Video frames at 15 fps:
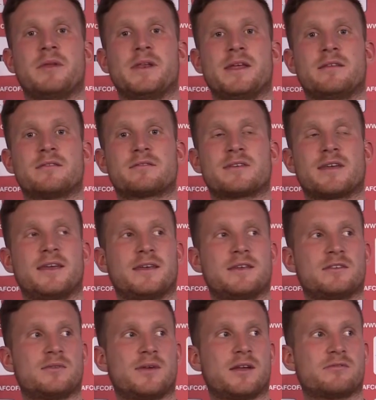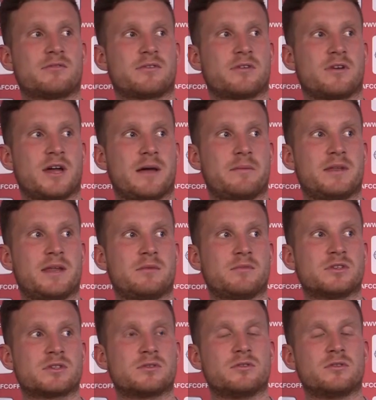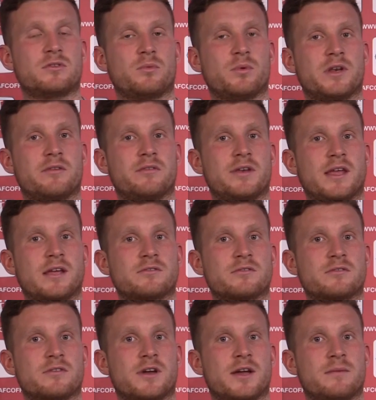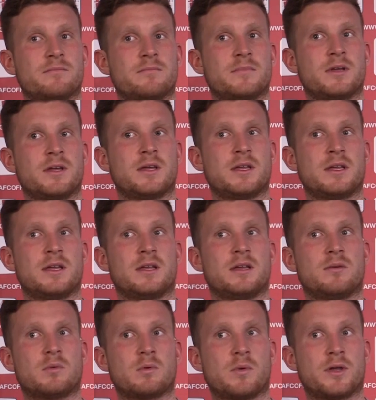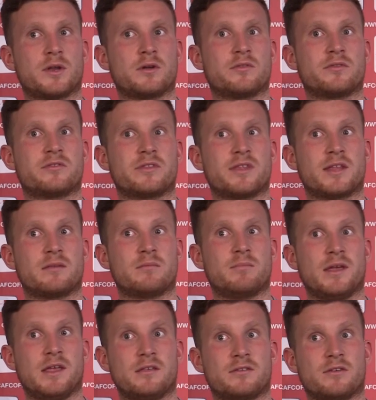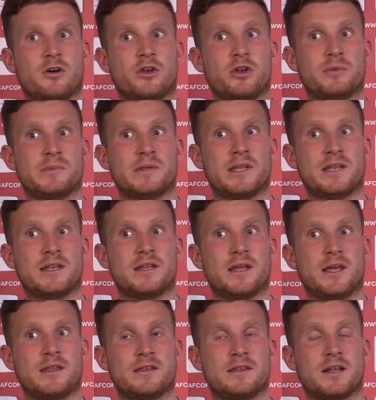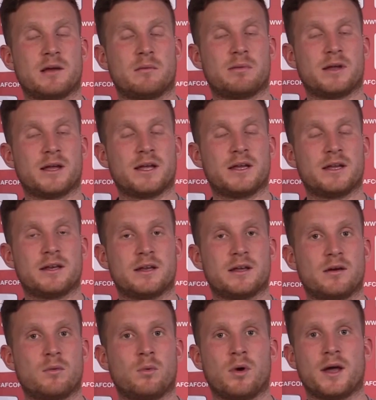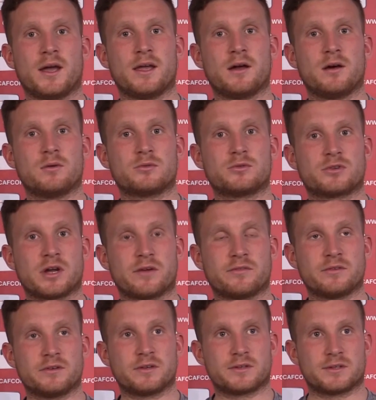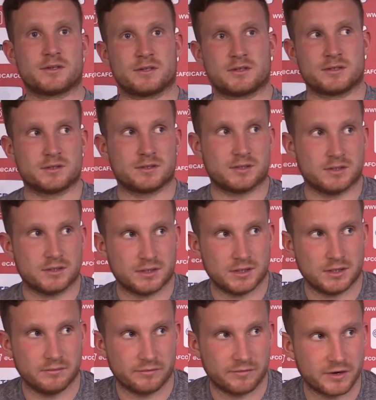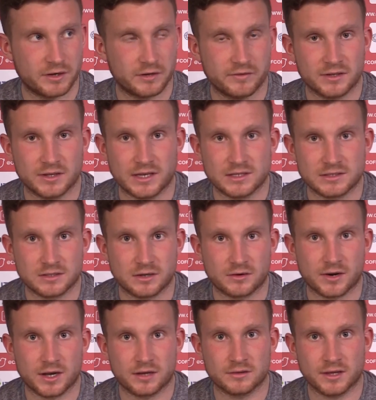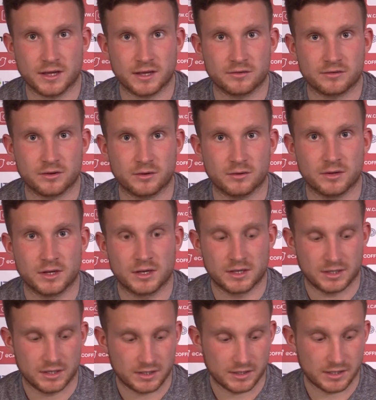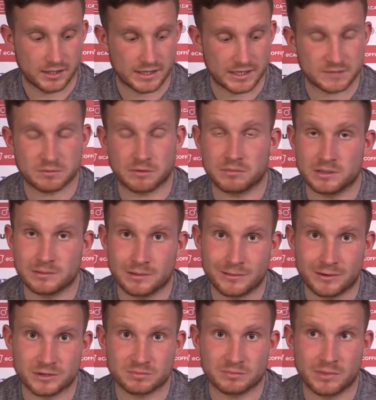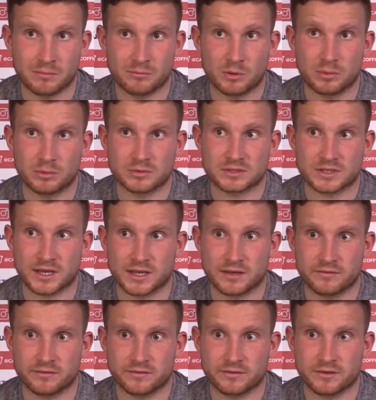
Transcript: minute to take it to extra time, and then we scored a winner in extra time. We went on to then beat Tottenham and then ended up playing away at Old Trafford in front of a decent crowd there. So yeah, that's probably my most memorable save.